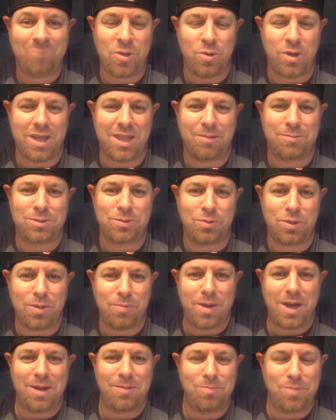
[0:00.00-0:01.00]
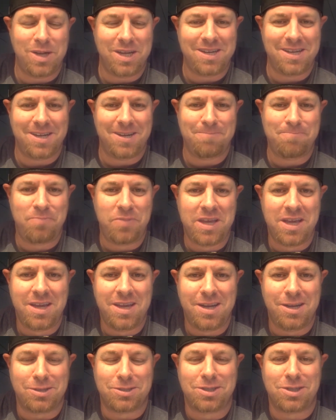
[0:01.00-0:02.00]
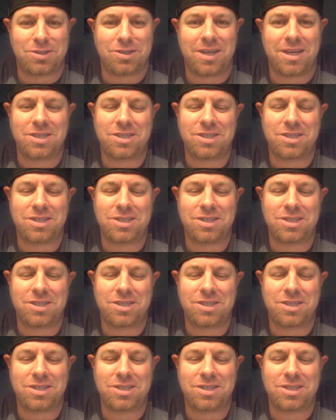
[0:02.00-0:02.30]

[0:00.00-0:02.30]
Okay, that was really bad, but no, seriously,